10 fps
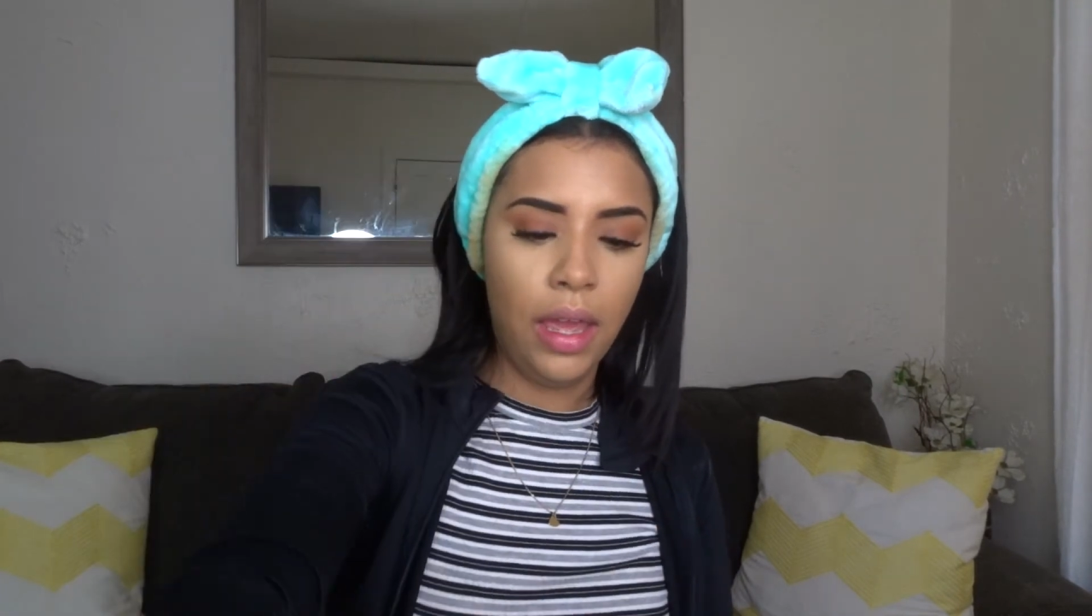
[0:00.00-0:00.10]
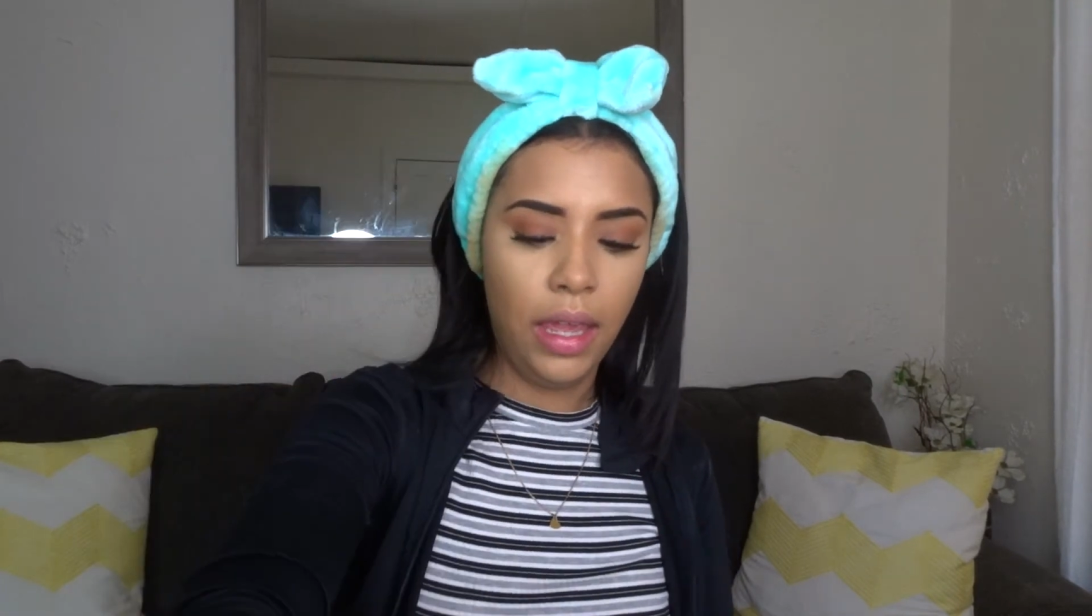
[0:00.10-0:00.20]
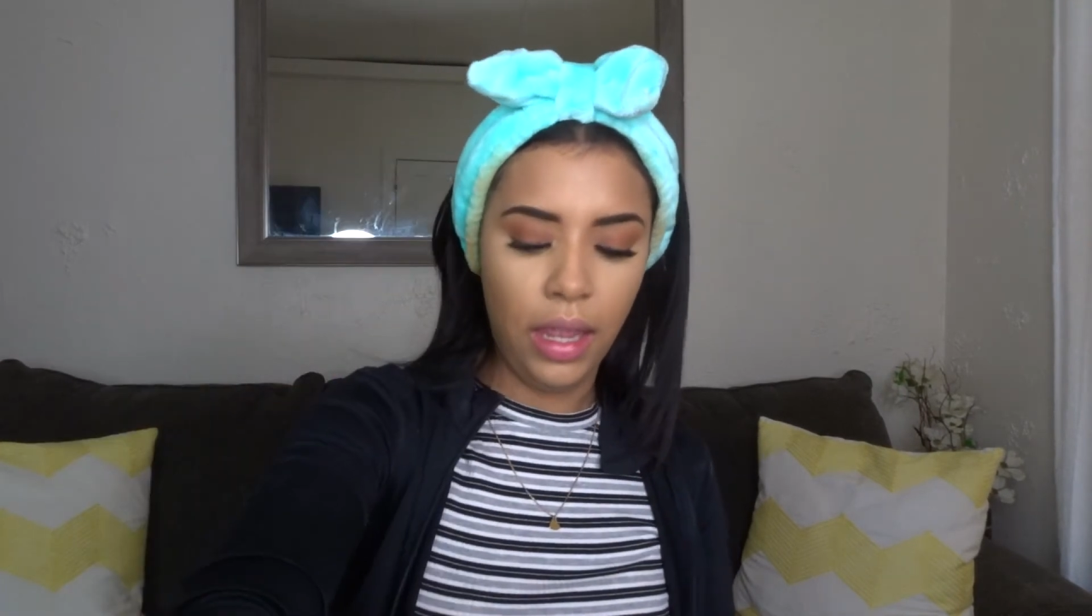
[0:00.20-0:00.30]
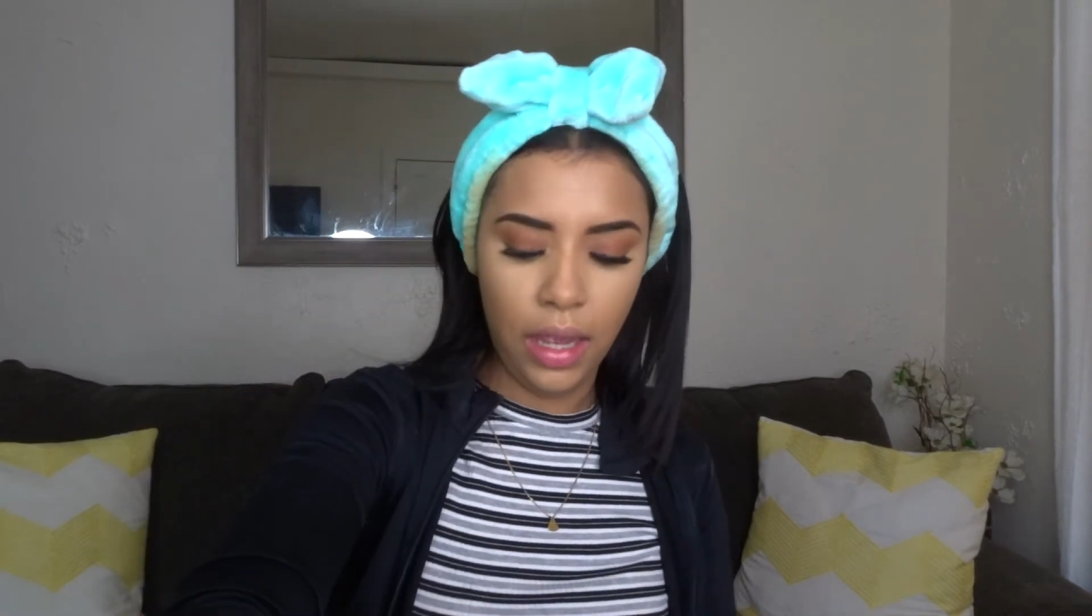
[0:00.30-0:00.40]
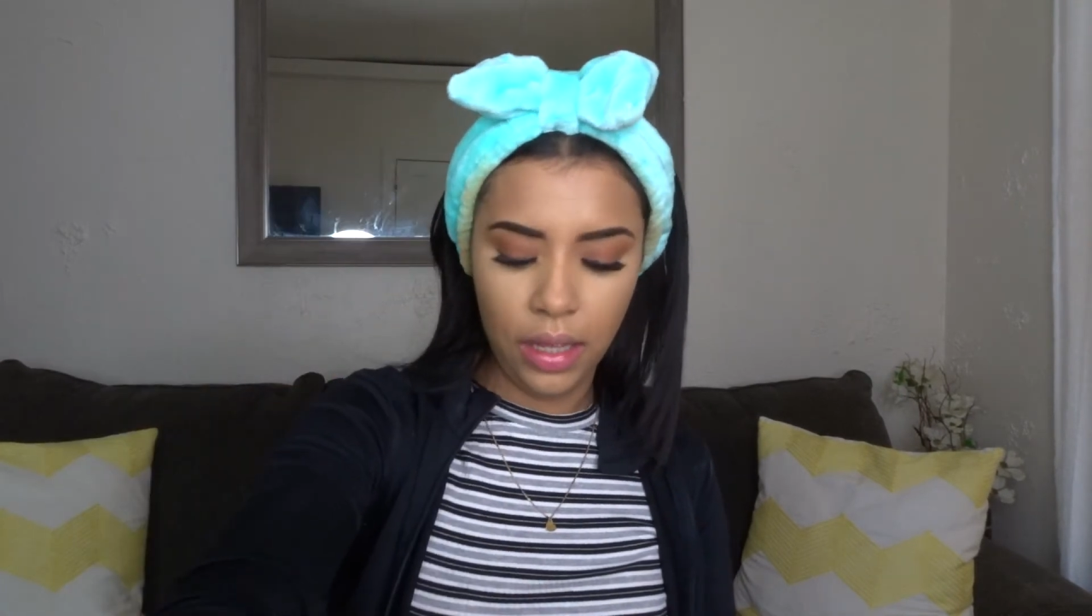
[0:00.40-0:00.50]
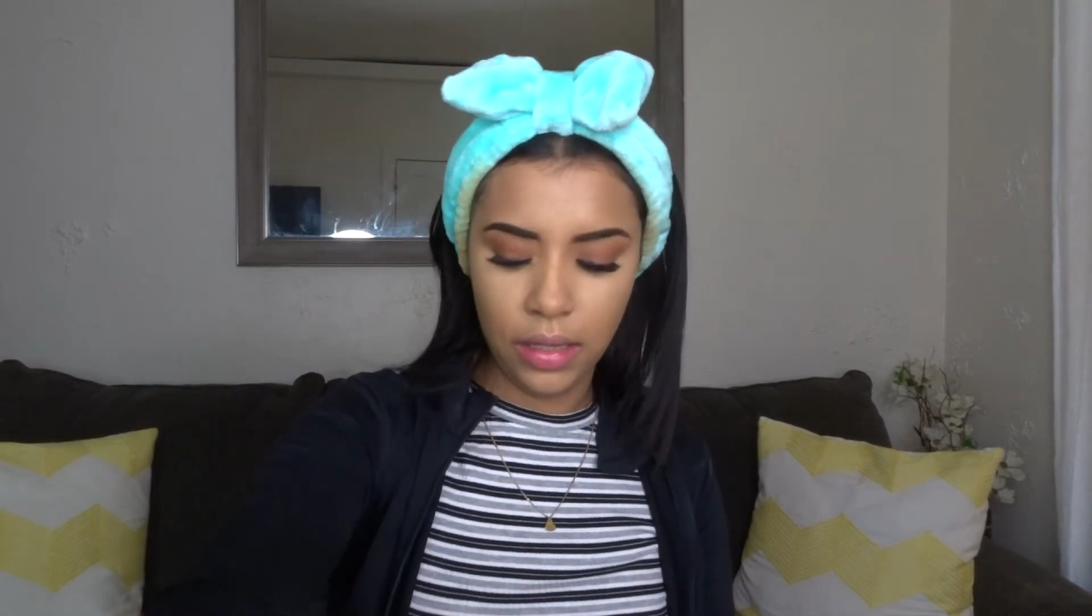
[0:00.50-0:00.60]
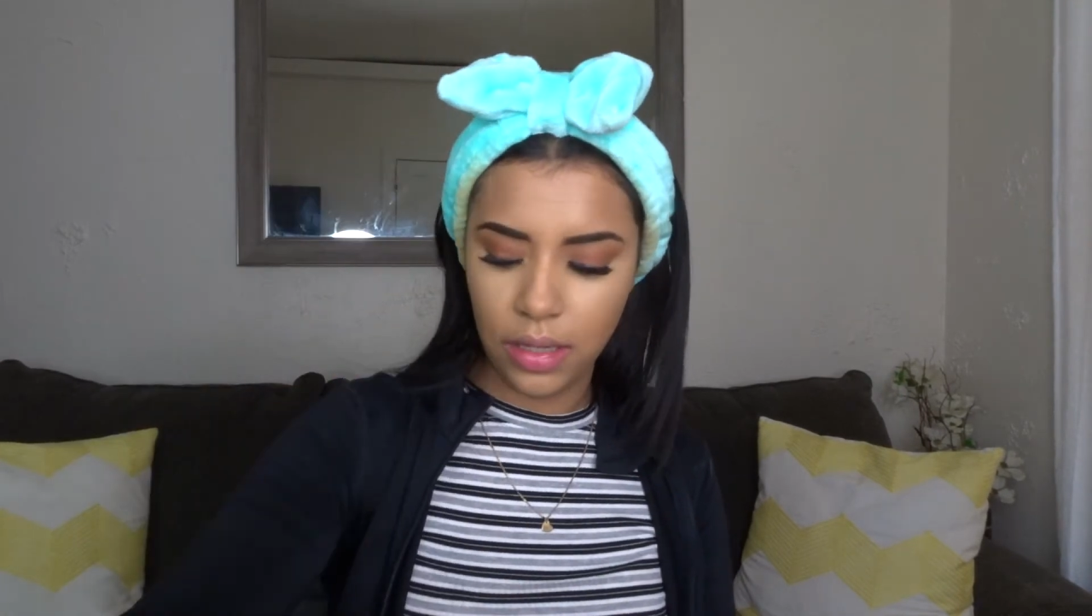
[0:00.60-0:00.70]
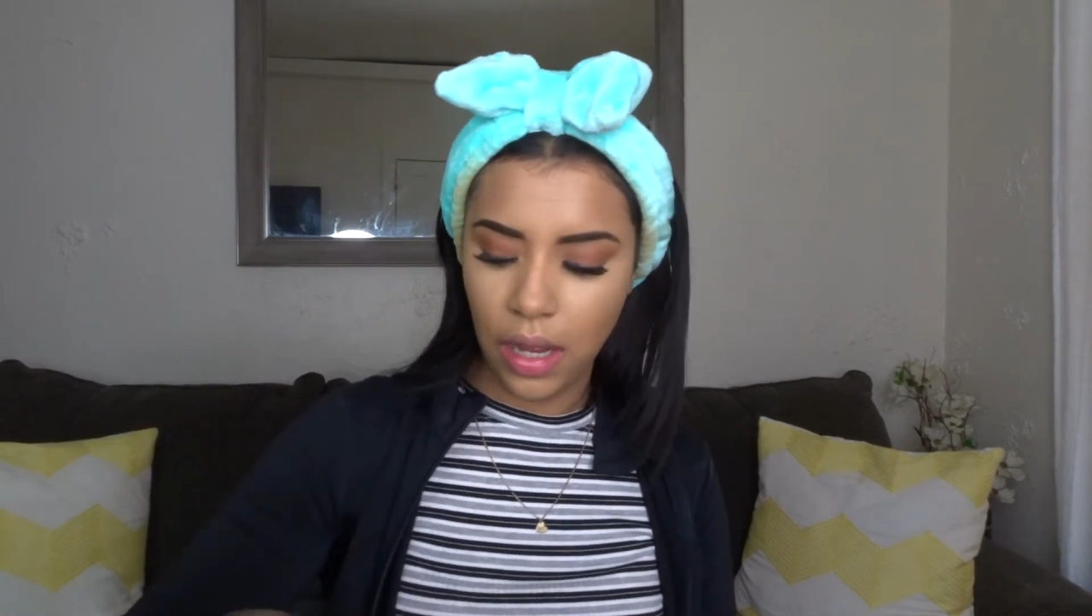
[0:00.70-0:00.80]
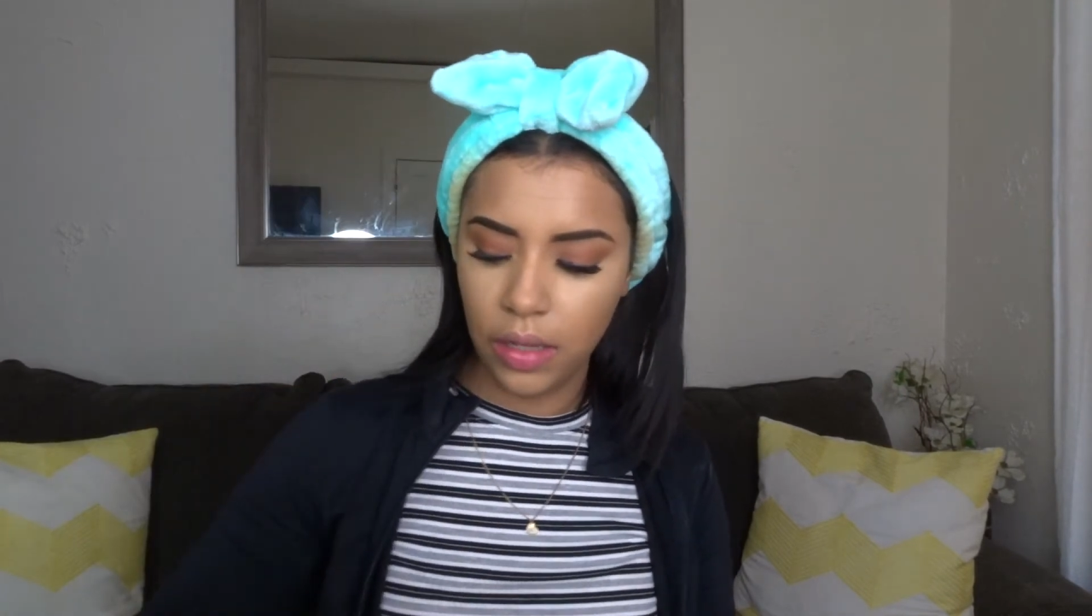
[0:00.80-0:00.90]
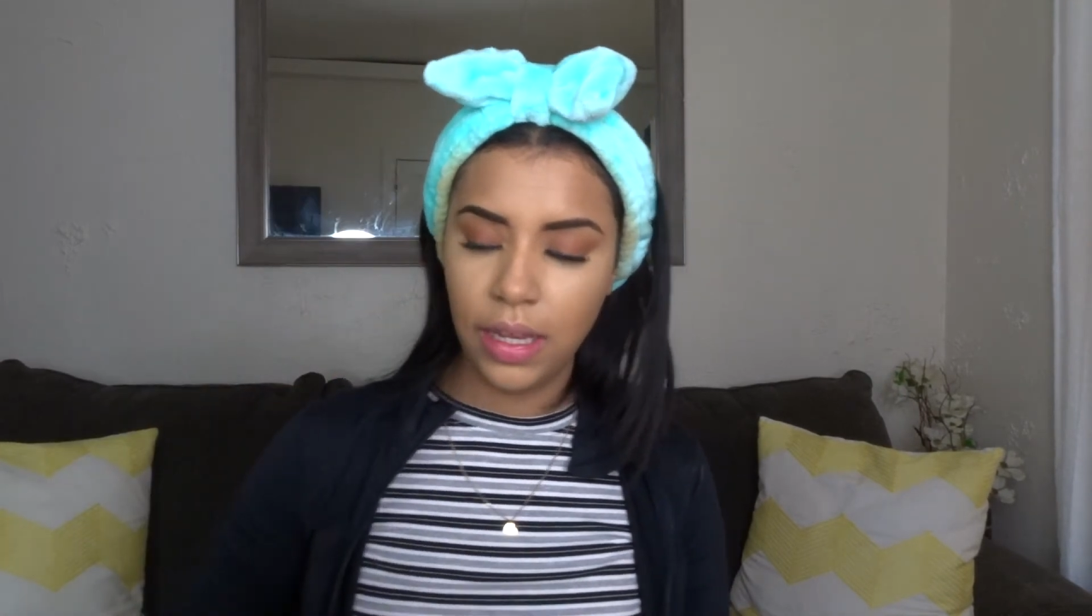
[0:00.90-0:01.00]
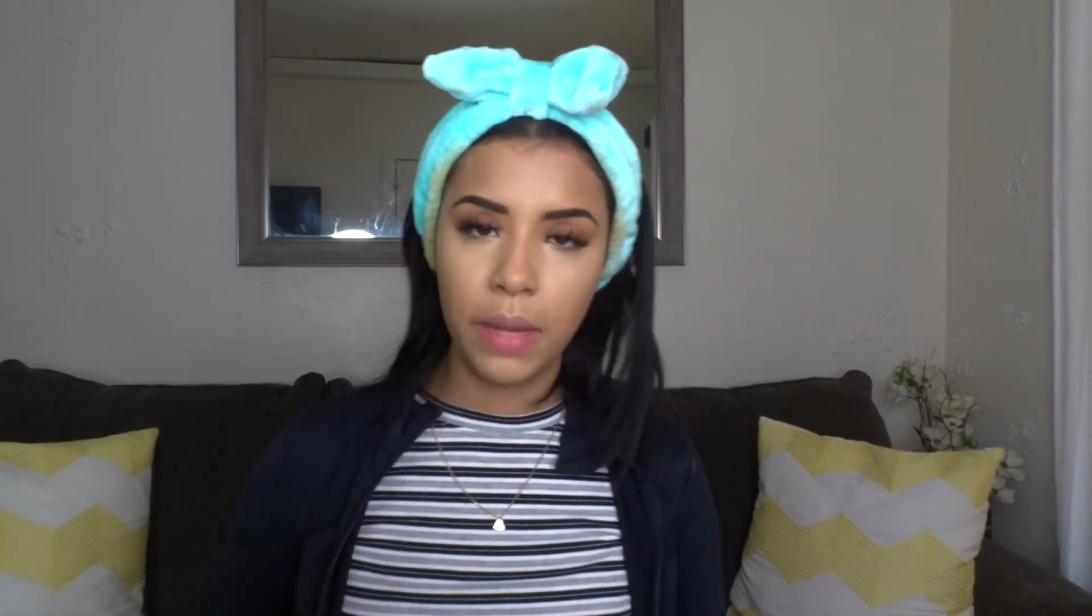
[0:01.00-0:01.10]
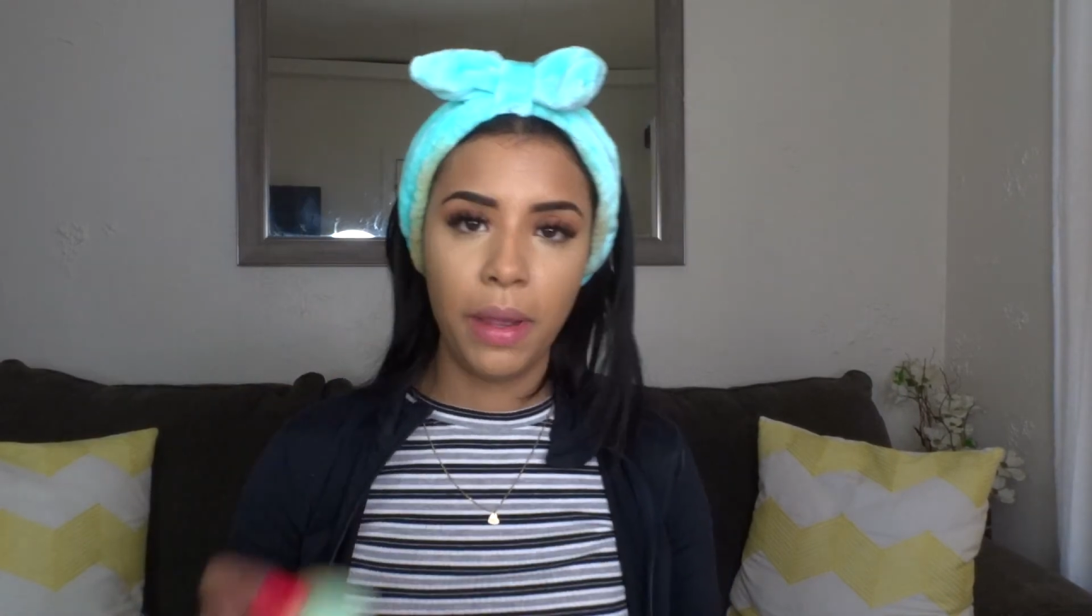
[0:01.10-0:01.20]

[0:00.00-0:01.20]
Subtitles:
and I'll take